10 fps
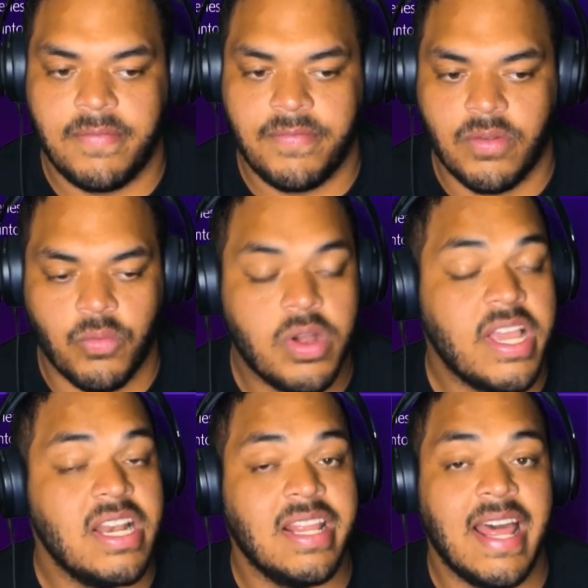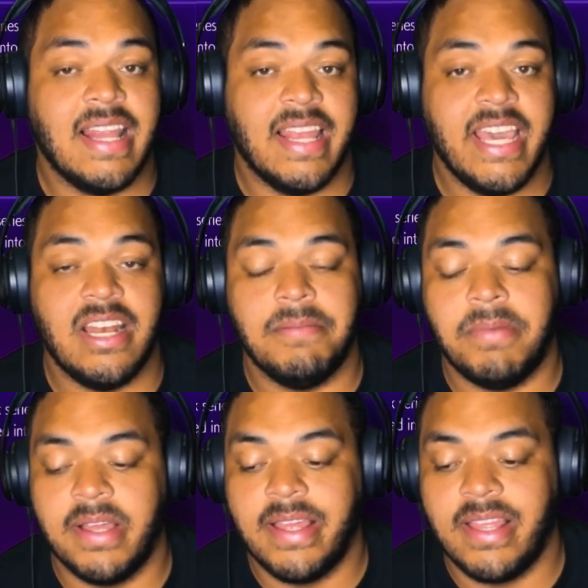we'll get into that later,
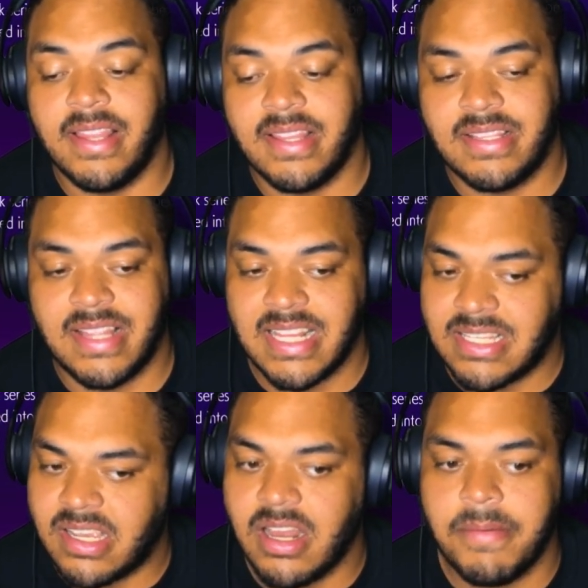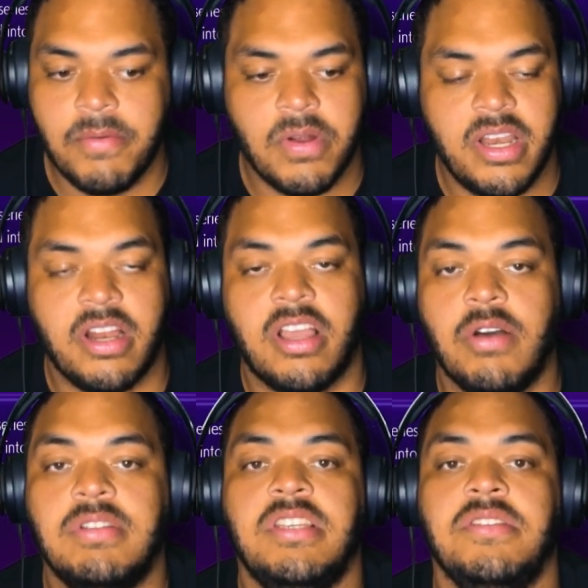but that's gonna be one of your
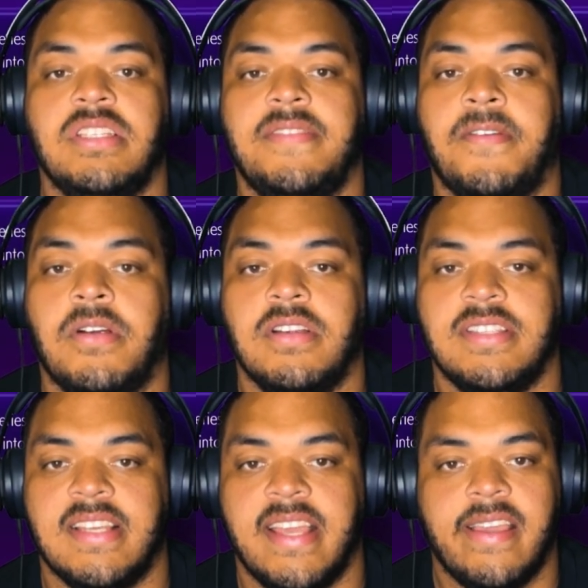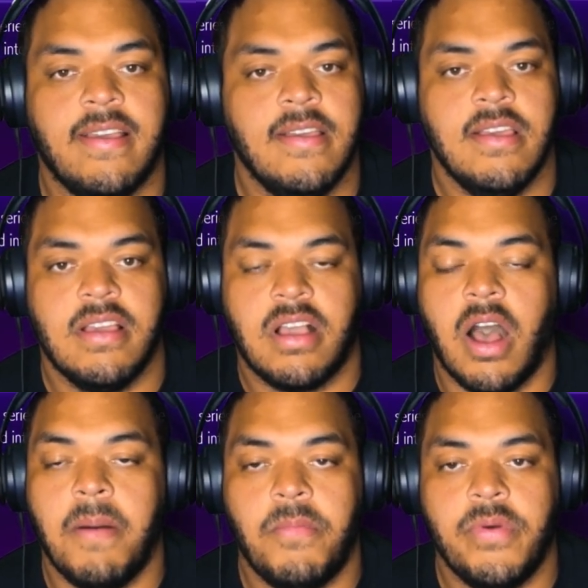go-tos as far as like
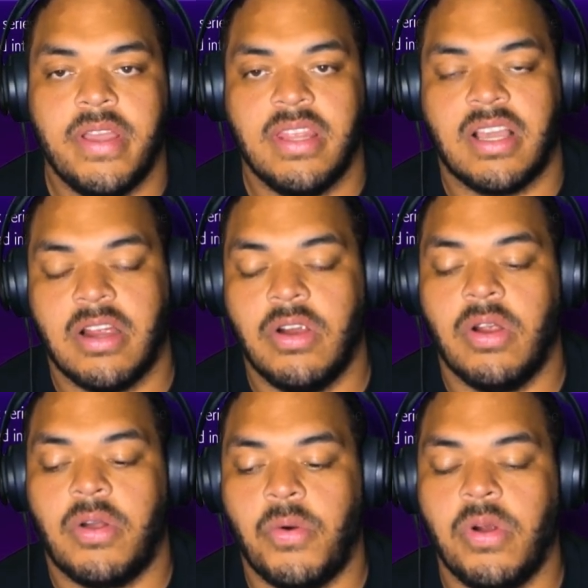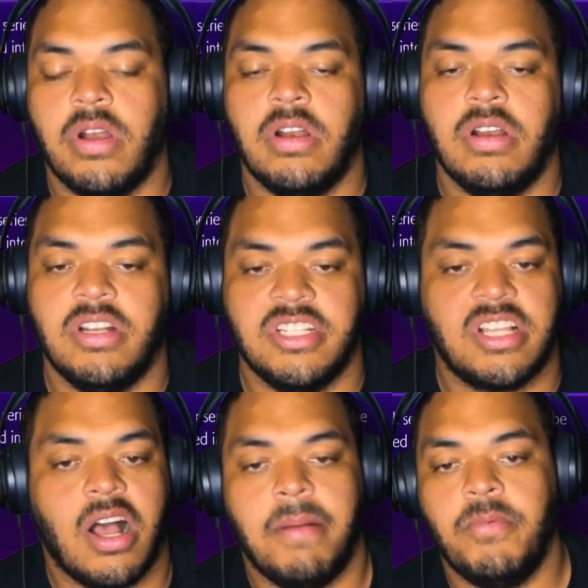comboing in the corner and just
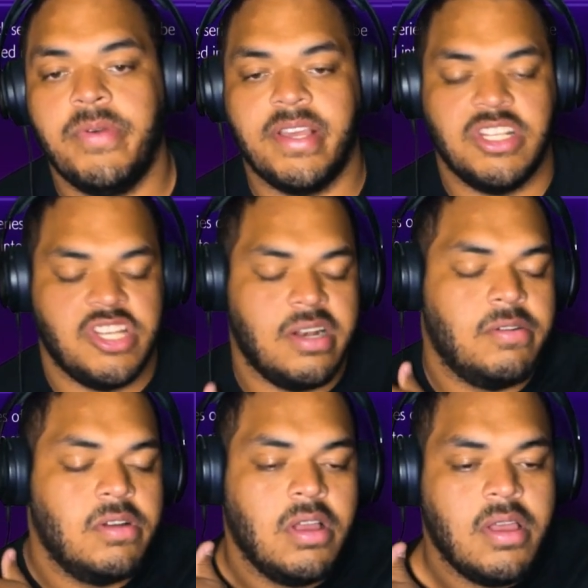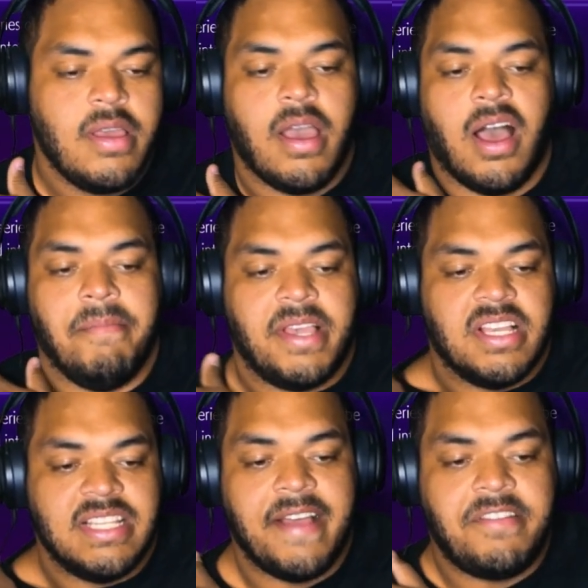comboing in general,
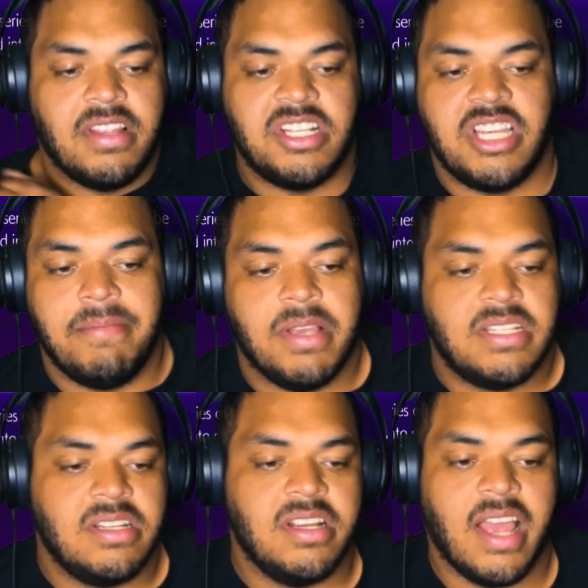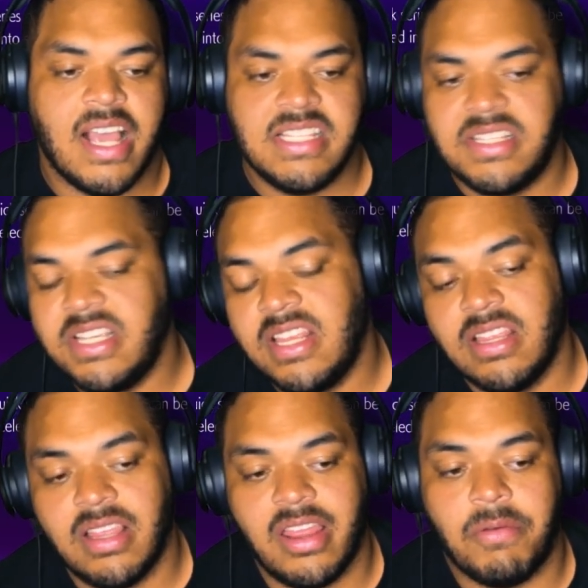because after the chin buster, as you see
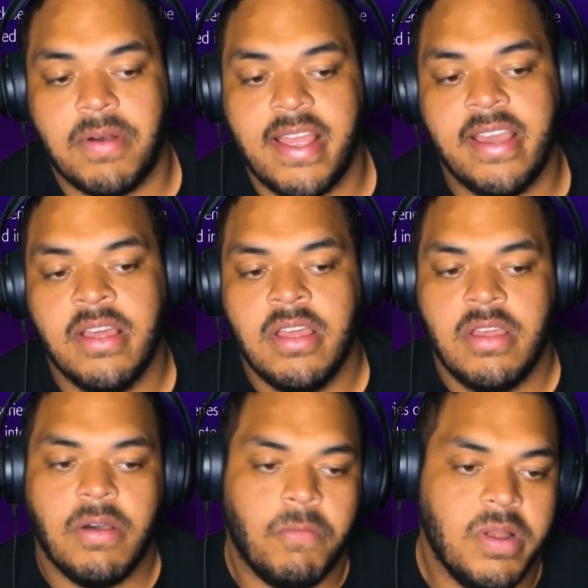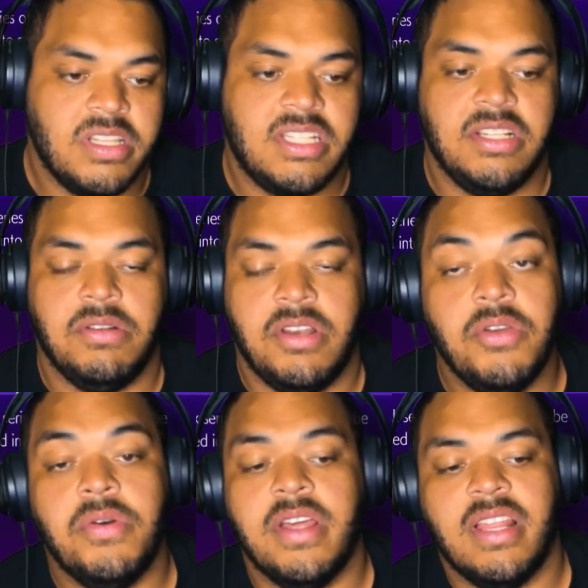it in the right, when to
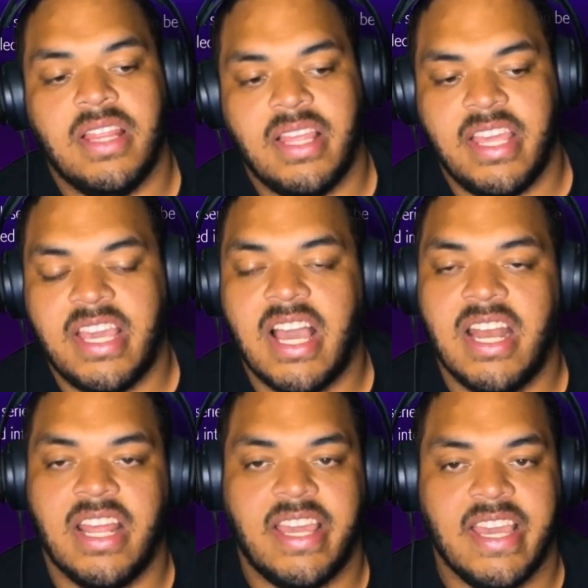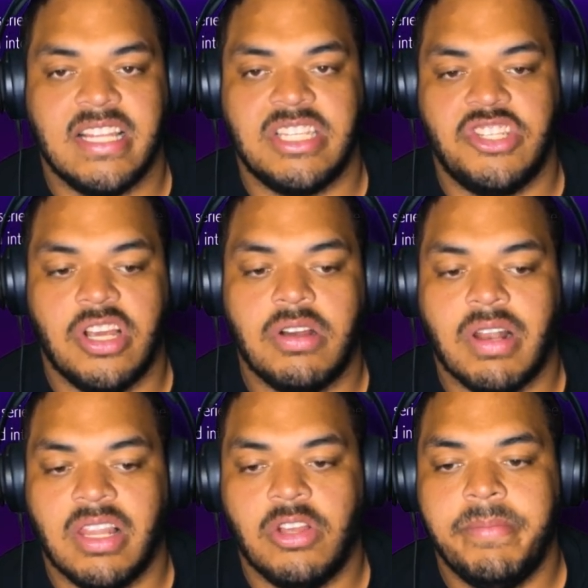do it, he kind of gets juggled a
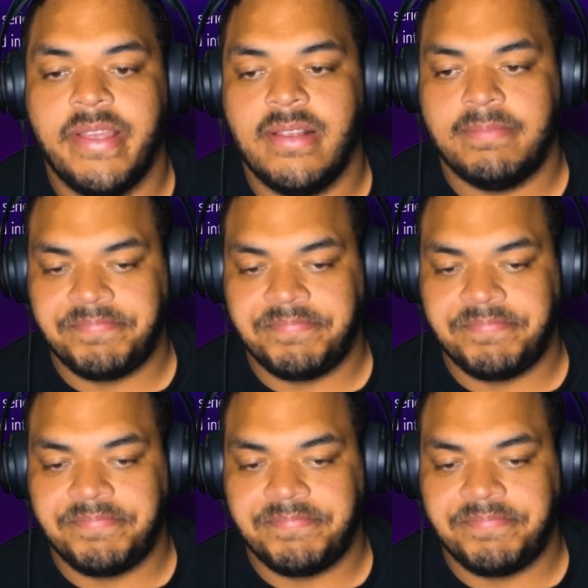little bit.